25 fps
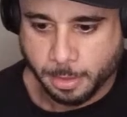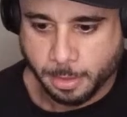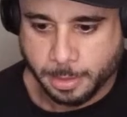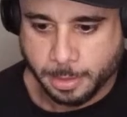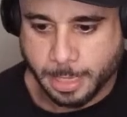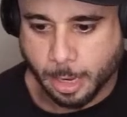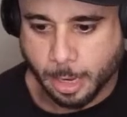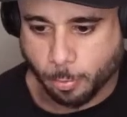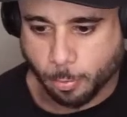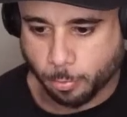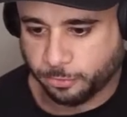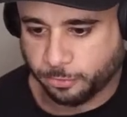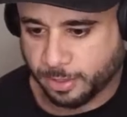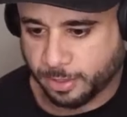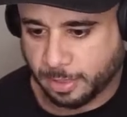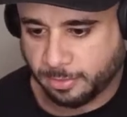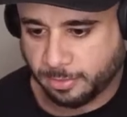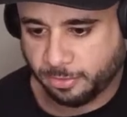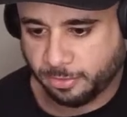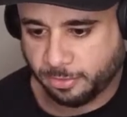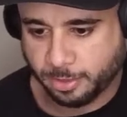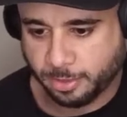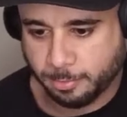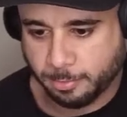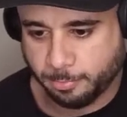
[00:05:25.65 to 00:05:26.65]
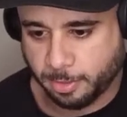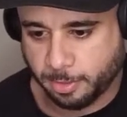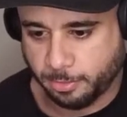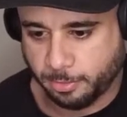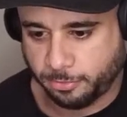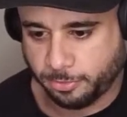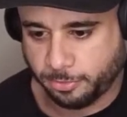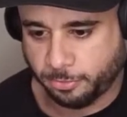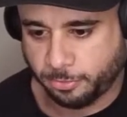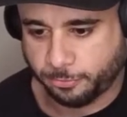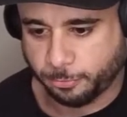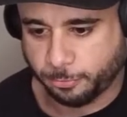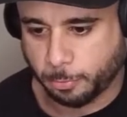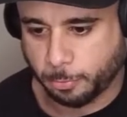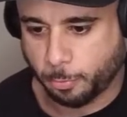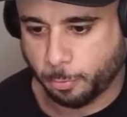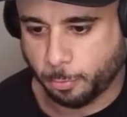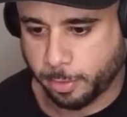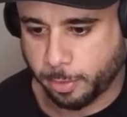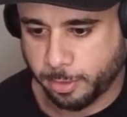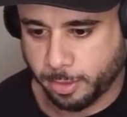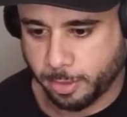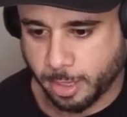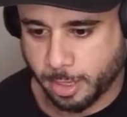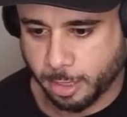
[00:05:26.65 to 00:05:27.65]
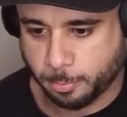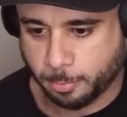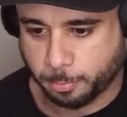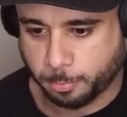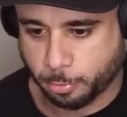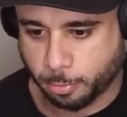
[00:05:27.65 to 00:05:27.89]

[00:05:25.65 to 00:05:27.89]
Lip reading: Now, was that the same instance from when you got your